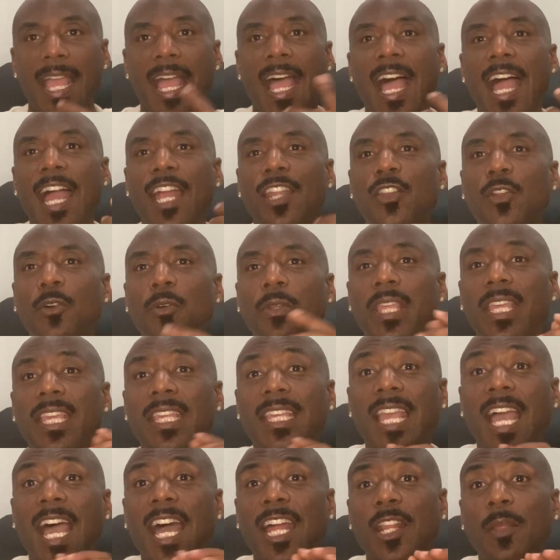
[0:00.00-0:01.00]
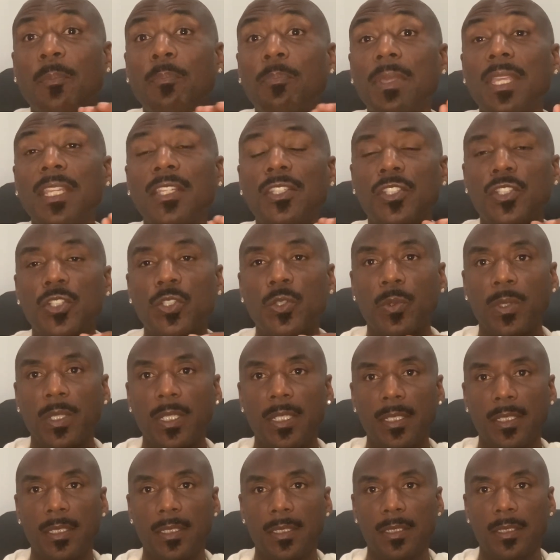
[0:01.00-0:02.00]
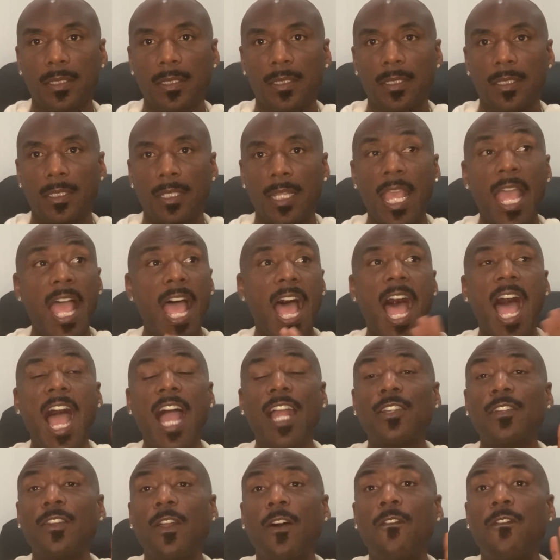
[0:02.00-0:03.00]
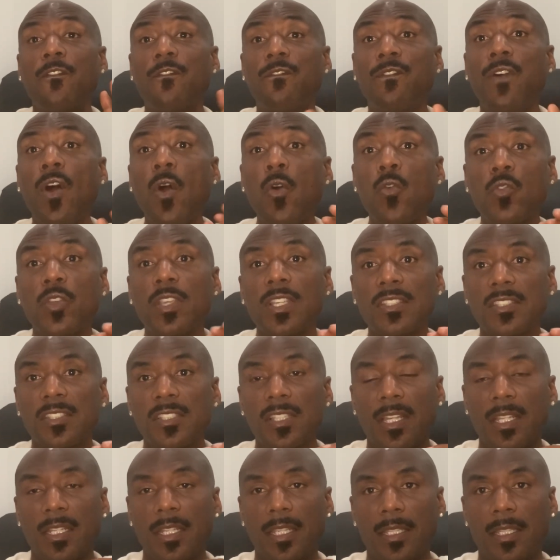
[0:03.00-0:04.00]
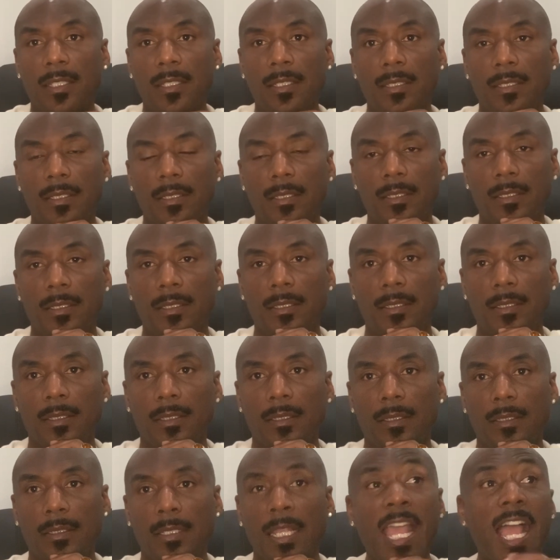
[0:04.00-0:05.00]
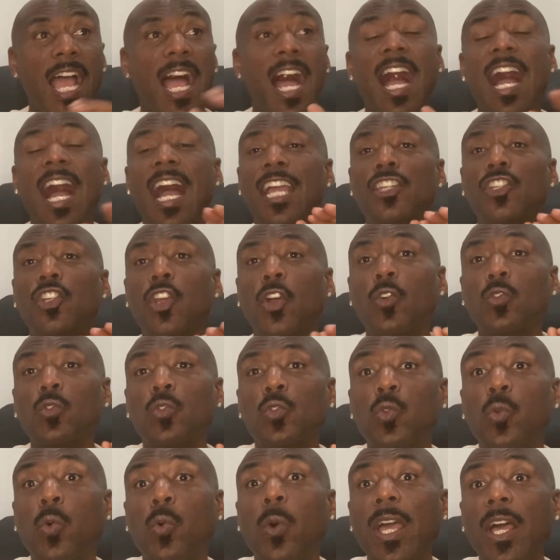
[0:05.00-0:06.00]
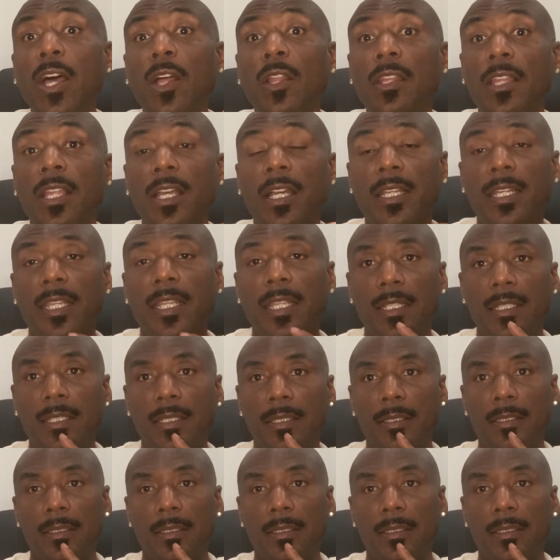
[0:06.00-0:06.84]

I don't get caught up into it. I don't focus on it. I don't dwell on it.